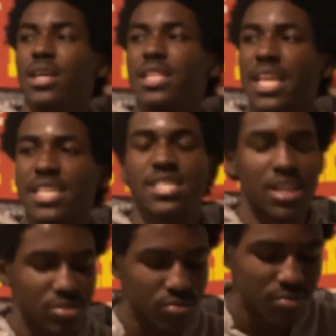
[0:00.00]
That
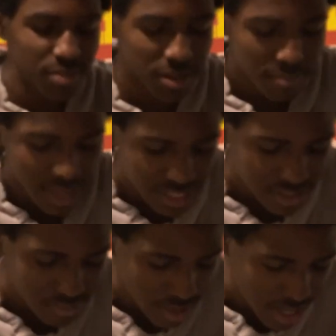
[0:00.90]
schedule will be
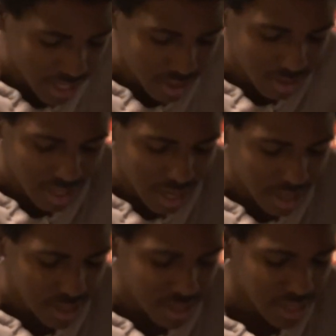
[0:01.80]
amazing, bro. I ain't gonna lie.
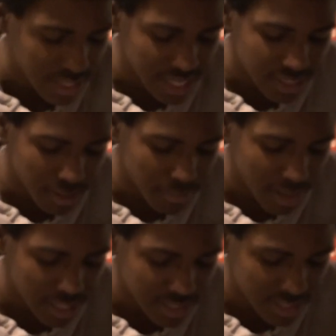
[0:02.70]
That's an
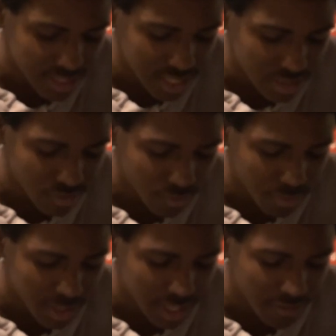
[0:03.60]
amazing schedule for
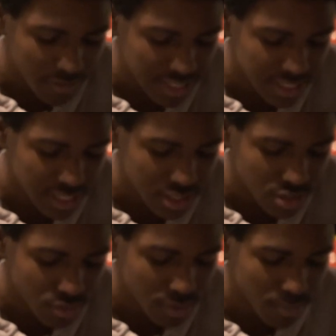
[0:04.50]
me. And if I stick
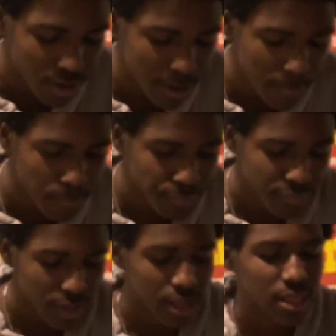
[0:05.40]
to it, bro,
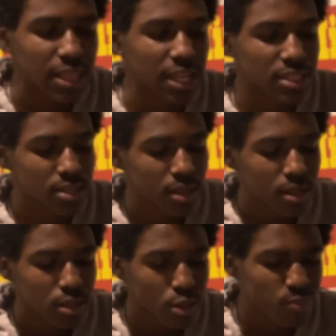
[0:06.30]
like
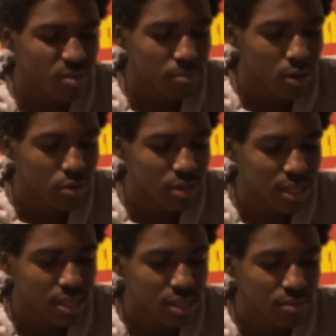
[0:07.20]
the
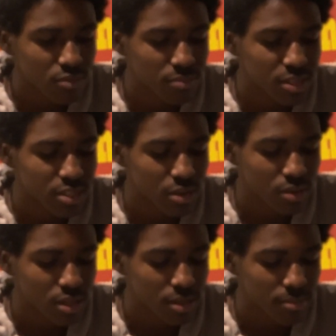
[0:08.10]
promoting will be so
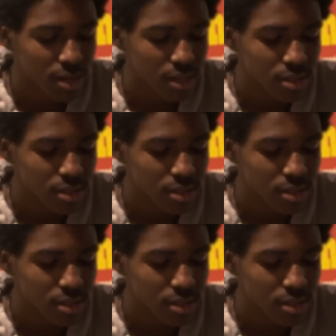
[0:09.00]
good, bro.